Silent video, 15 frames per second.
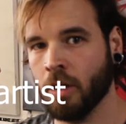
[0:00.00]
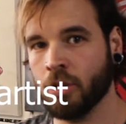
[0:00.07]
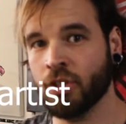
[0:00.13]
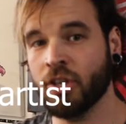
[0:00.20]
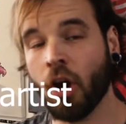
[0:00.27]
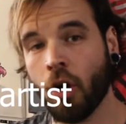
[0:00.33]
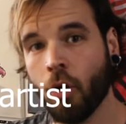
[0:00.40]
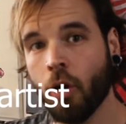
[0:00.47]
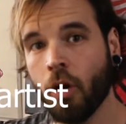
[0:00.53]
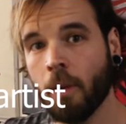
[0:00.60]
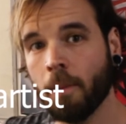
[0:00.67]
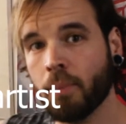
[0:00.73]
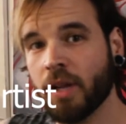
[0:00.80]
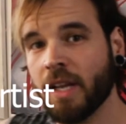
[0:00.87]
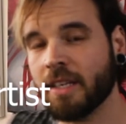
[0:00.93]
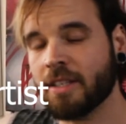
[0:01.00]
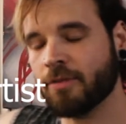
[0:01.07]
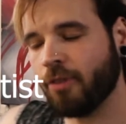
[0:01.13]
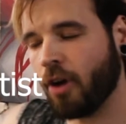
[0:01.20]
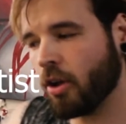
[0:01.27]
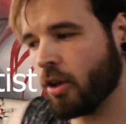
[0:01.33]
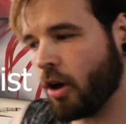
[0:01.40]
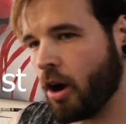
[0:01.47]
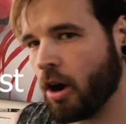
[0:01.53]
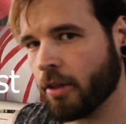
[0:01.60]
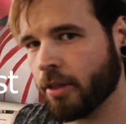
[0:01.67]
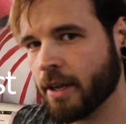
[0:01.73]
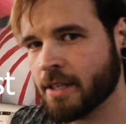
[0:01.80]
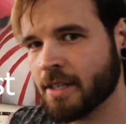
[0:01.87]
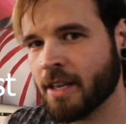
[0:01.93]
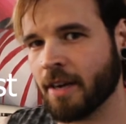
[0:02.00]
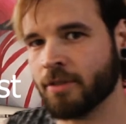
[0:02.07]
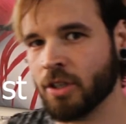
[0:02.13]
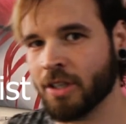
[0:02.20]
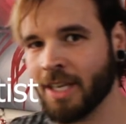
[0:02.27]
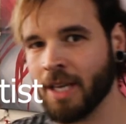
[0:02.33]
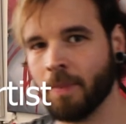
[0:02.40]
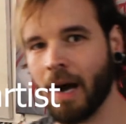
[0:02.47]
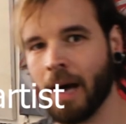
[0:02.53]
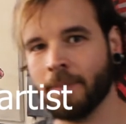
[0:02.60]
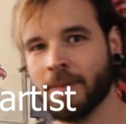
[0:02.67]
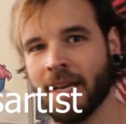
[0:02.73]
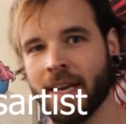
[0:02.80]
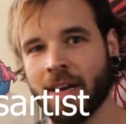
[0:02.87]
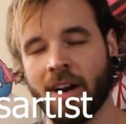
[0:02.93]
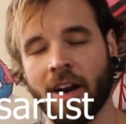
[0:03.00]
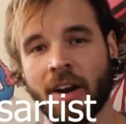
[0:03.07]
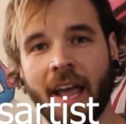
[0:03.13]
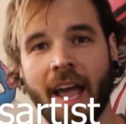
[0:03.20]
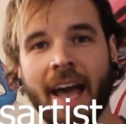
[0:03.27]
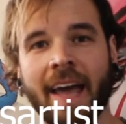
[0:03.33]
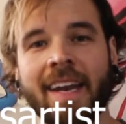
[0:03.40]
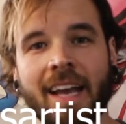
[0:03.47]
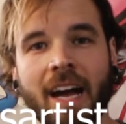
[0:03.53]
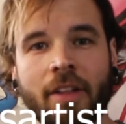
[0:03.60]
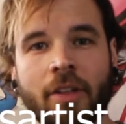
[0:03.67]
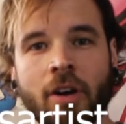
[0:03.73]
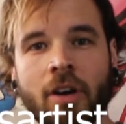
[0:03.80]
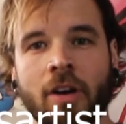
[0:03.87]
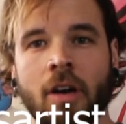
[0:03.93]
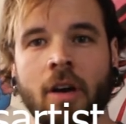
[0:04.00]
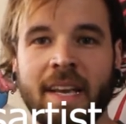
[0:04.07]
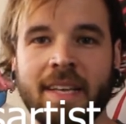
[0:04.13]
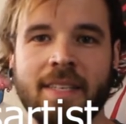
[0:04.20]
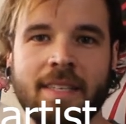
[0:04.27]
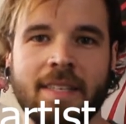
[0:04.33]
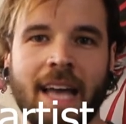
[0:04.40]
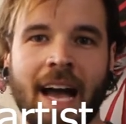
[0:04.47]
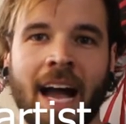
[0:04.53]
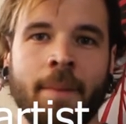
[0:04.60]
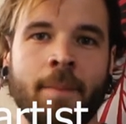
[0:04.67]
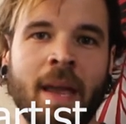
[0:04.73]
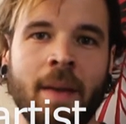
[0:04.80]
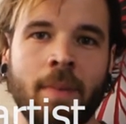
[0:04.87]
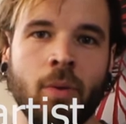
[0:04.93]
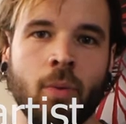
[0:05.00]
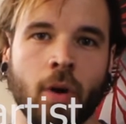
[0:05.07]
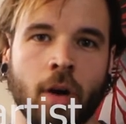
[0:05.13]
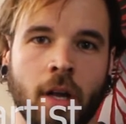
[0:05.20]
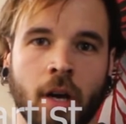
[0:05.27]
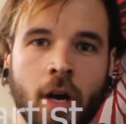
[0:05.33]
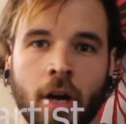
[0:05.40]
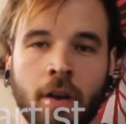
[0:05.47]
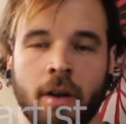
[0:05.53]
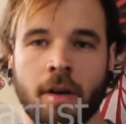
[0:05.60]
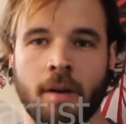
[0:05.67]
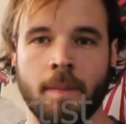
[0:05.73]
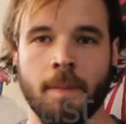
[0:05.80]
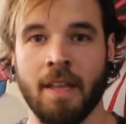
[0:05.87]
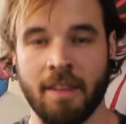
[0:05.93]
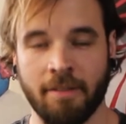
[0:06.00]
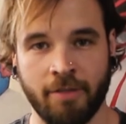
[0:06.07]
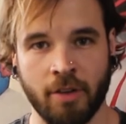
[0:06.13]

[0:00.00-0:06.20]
So please follow all this stuff to keep updated on any other pieces that I may be working on in the